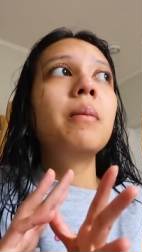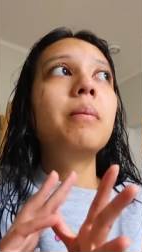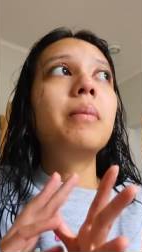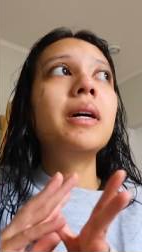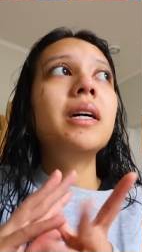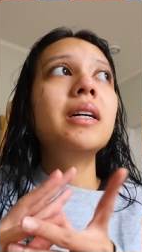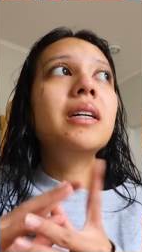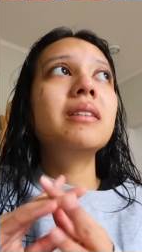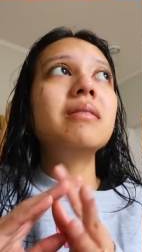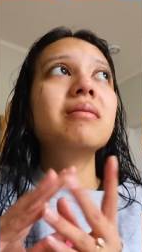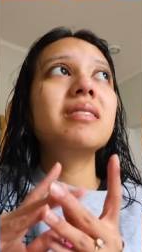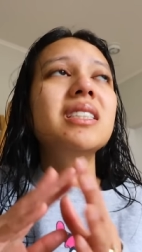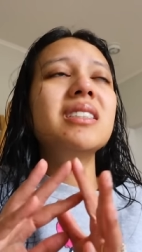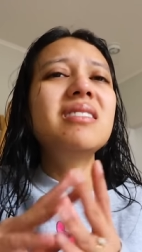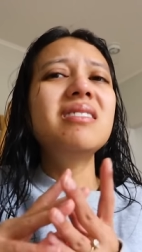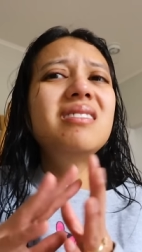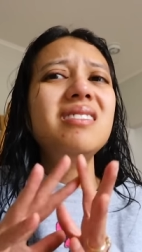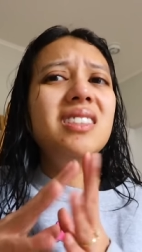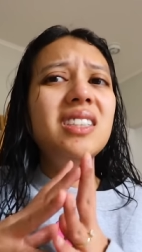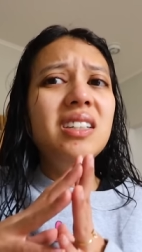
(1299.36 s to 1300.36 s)
but I
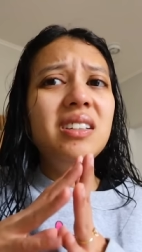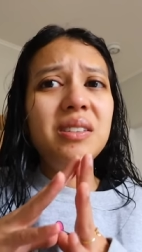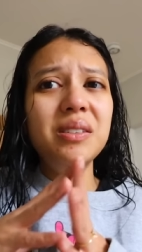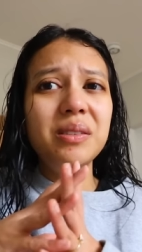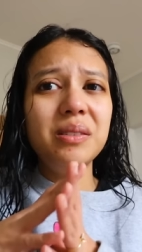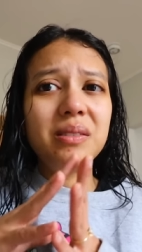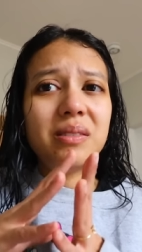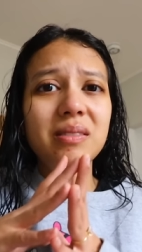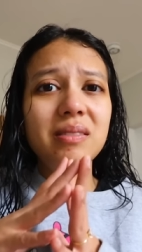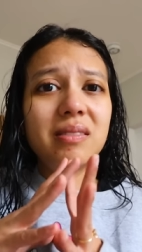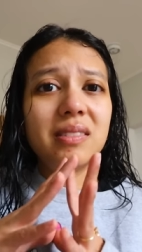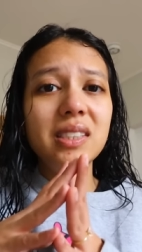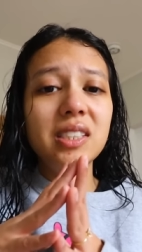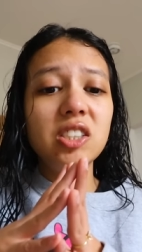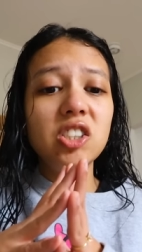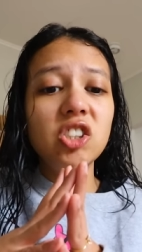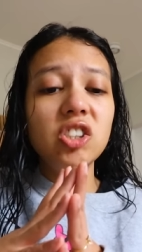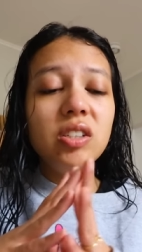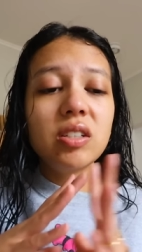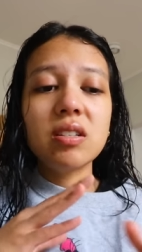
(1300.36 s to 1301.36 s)
don't know. It
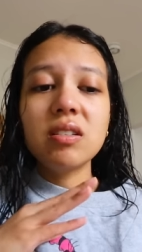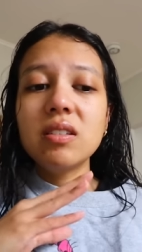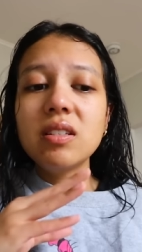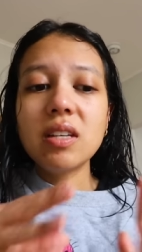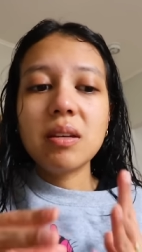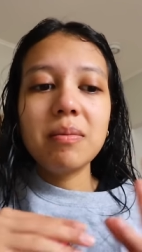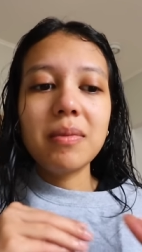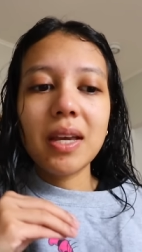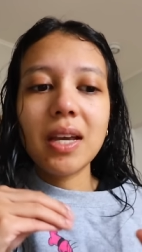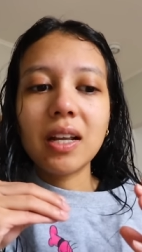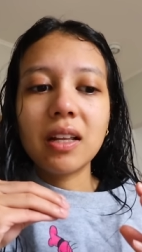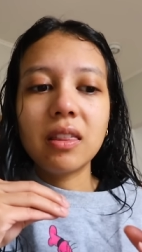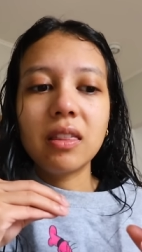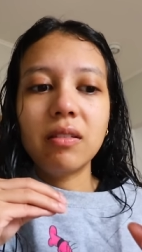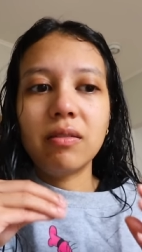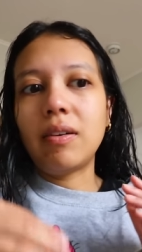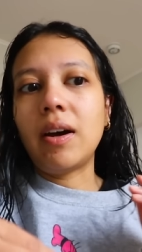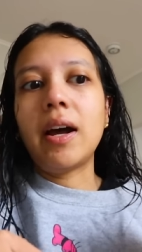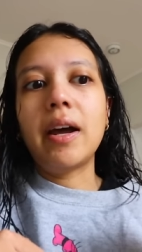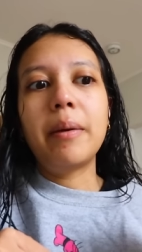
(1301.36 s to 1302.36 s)
just doesn't seem like
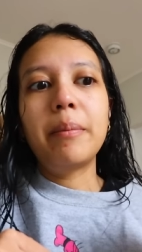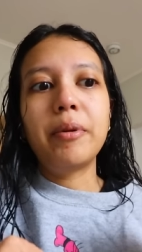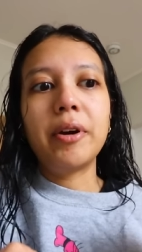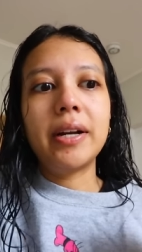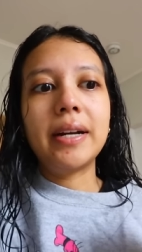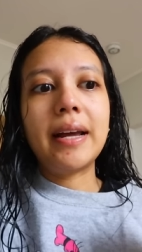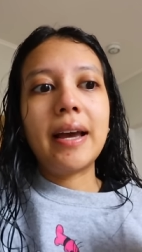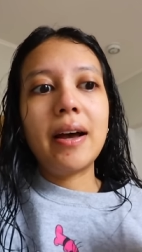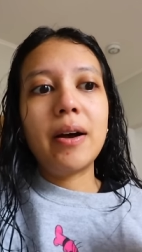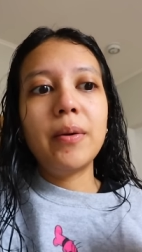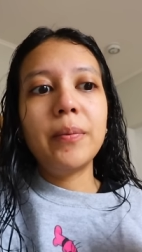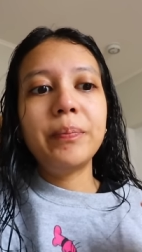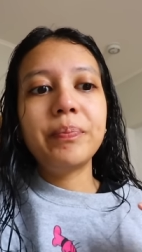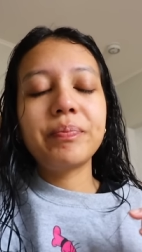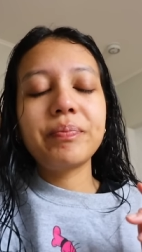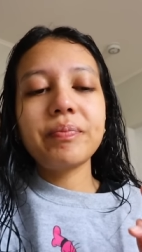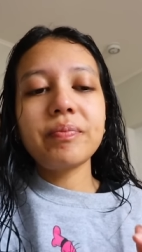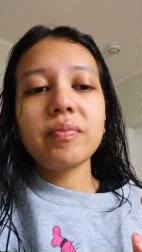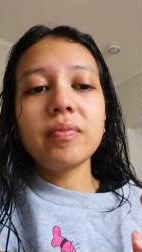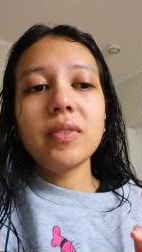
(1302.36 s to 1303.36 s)
the vibe right now.
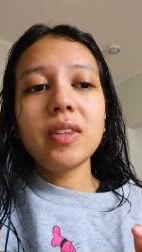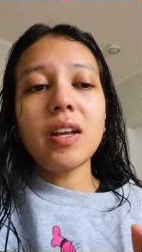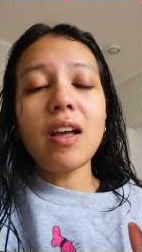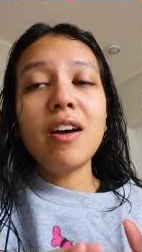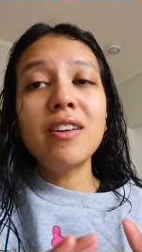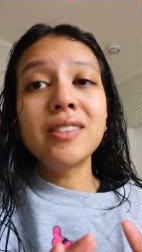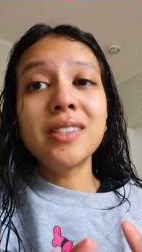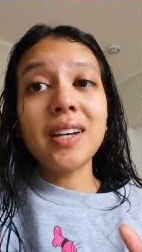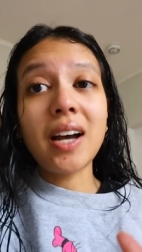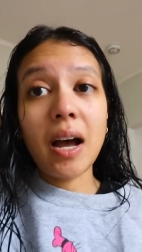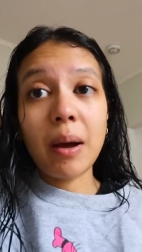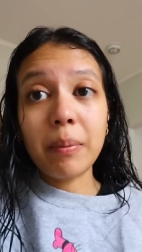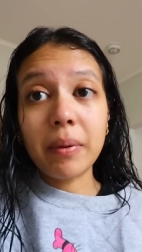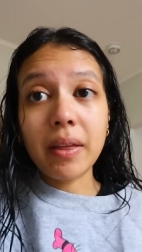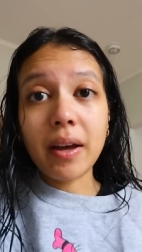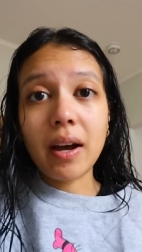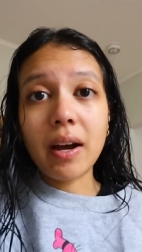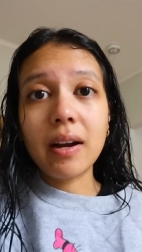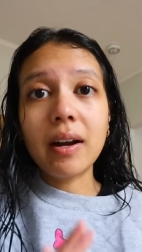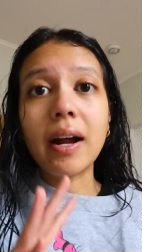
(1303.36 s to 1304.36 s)
On top of
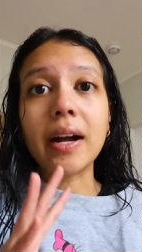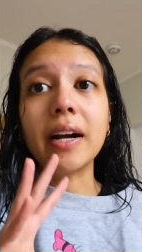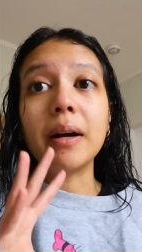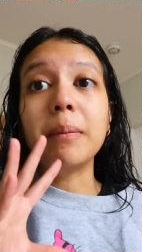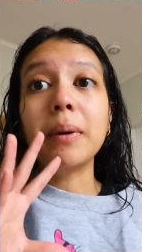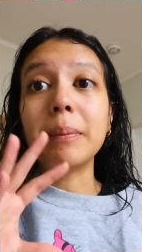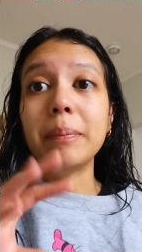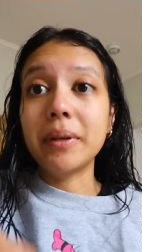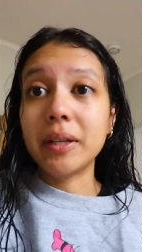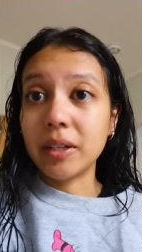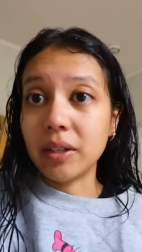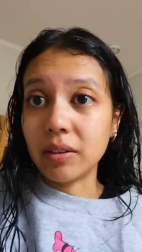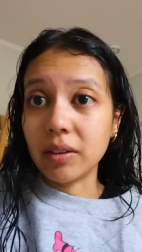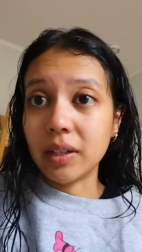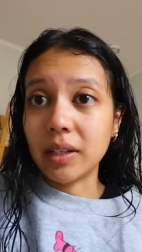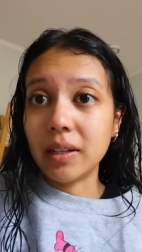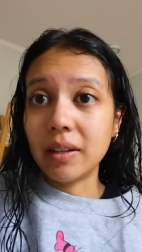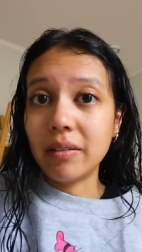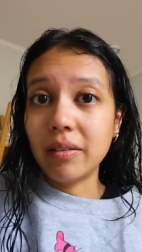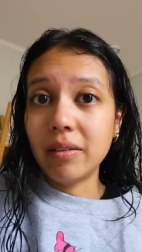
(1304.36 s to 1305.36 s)
that, I got my
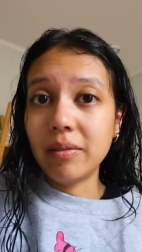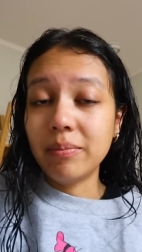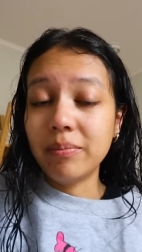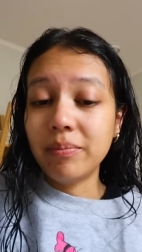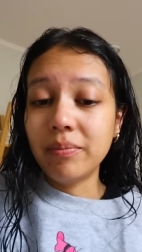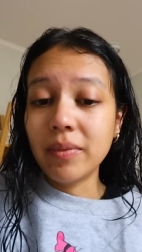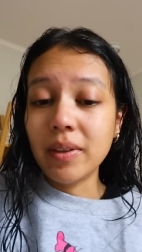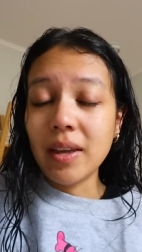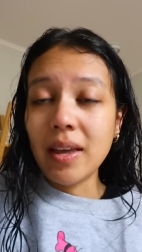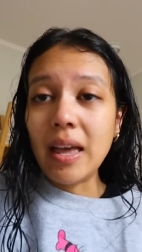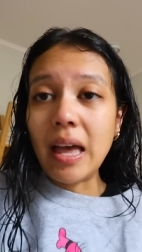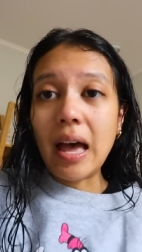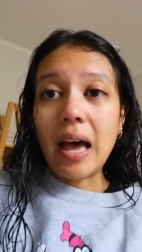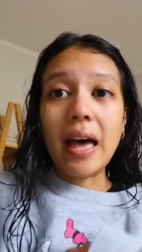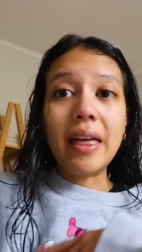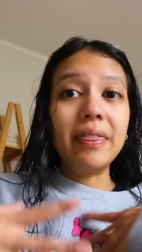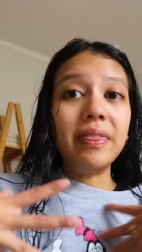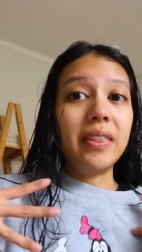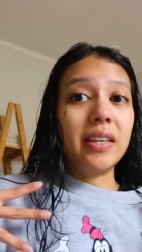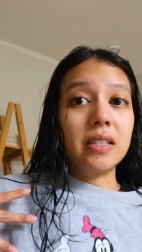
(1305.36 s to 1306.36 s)
period,
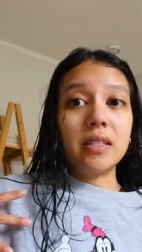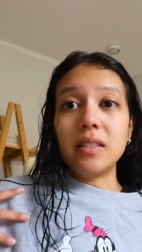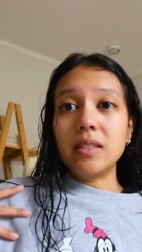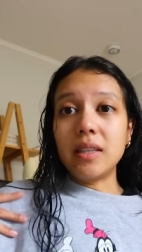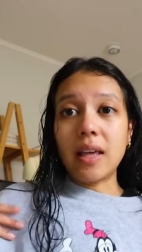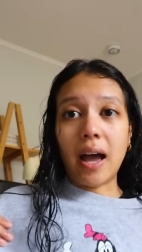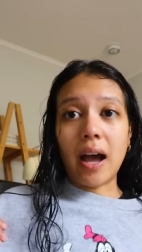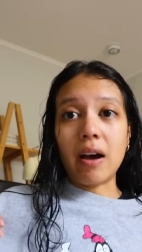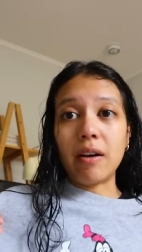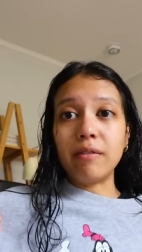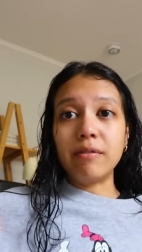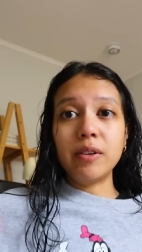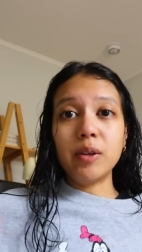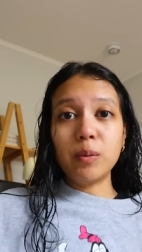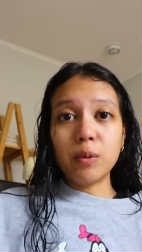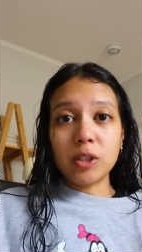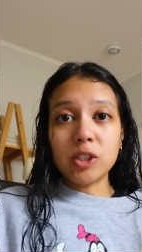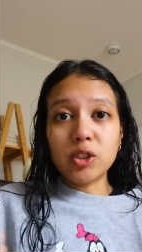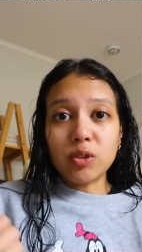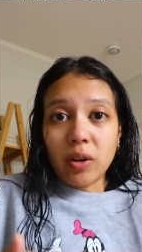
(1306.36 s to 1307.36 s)
and this is the
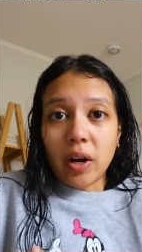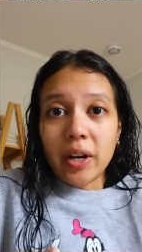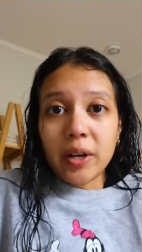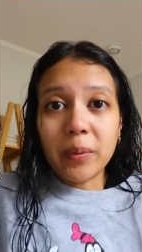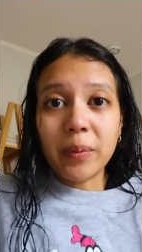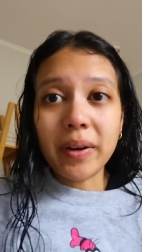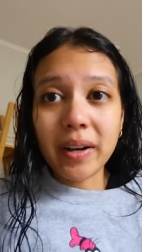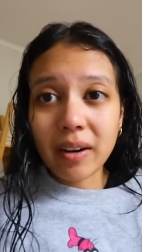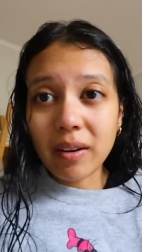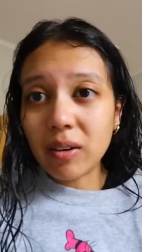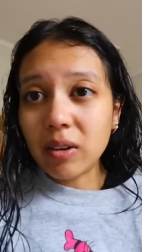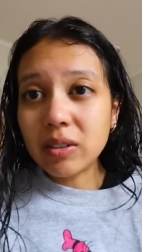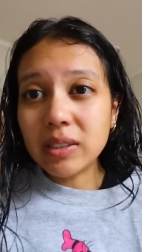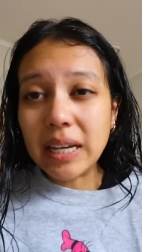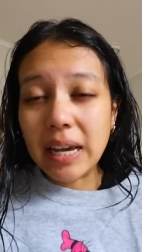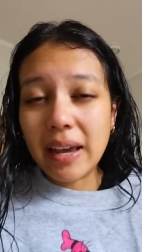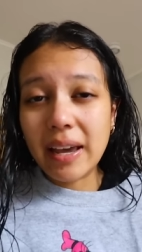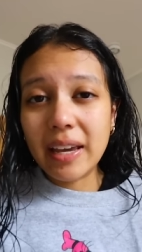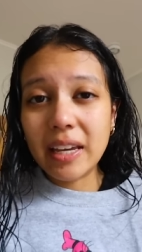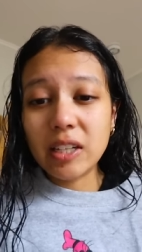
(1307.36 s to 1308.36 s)
outfit we're trying to wear all
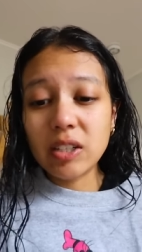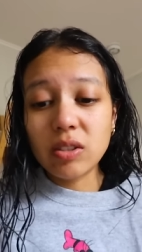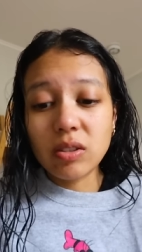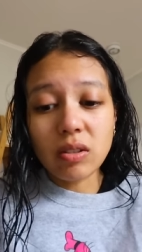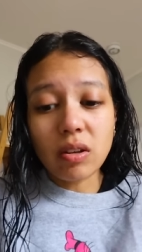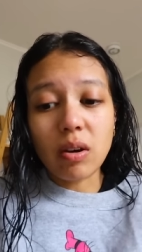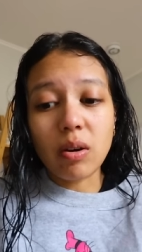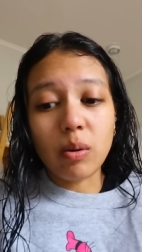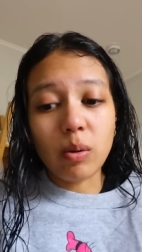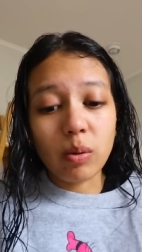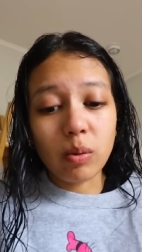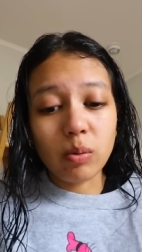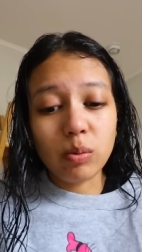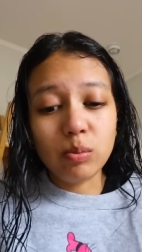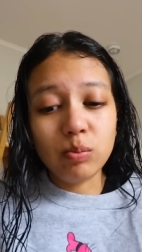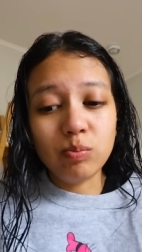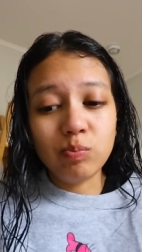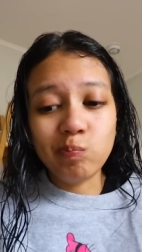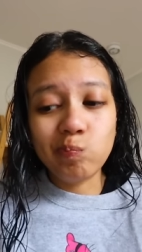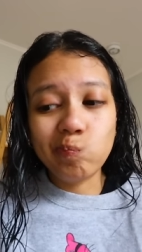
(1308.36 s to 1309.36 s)
day, so
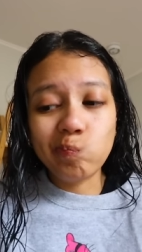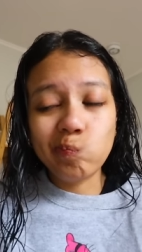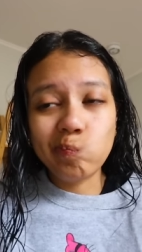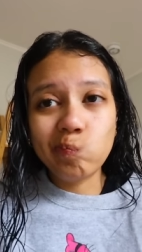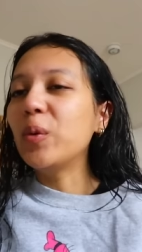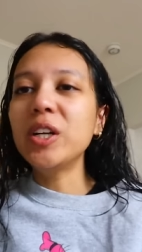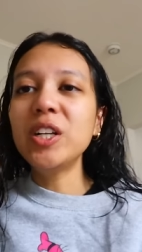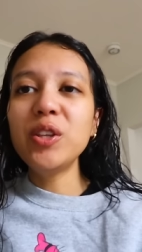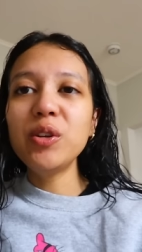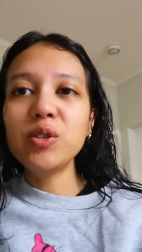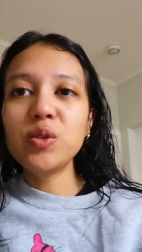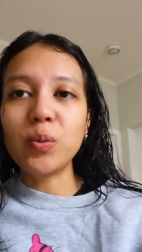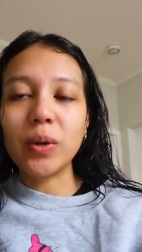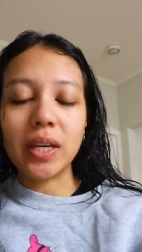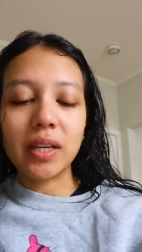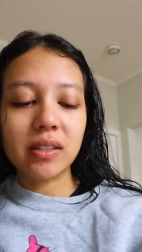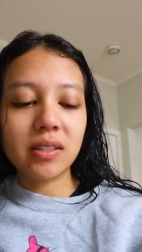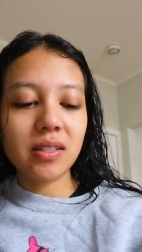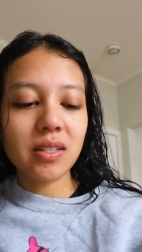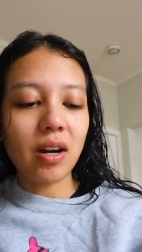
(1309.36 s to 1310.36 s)
one of those
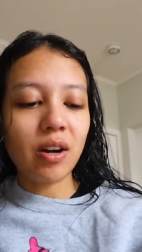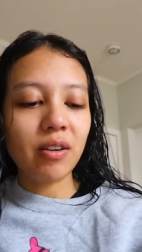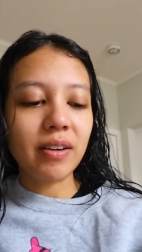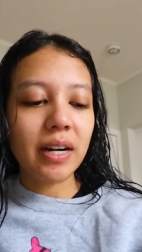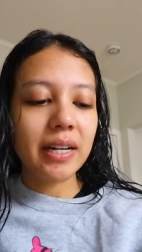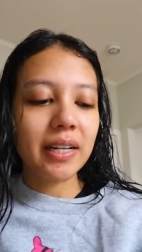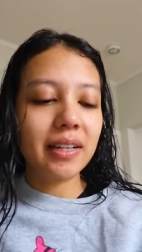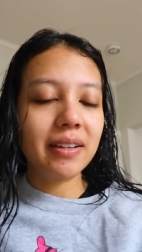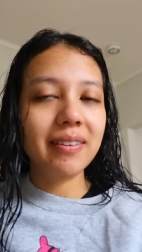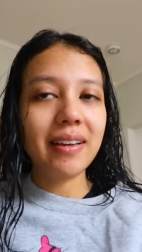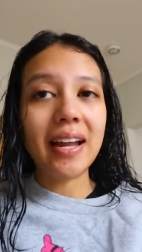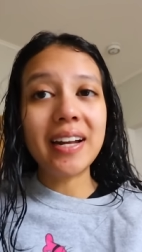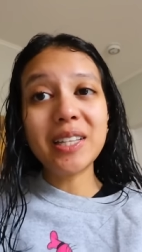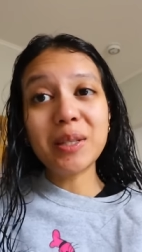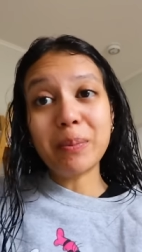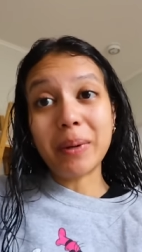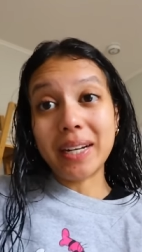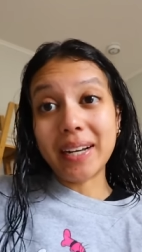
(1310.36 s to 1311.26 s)
weeks already, and it's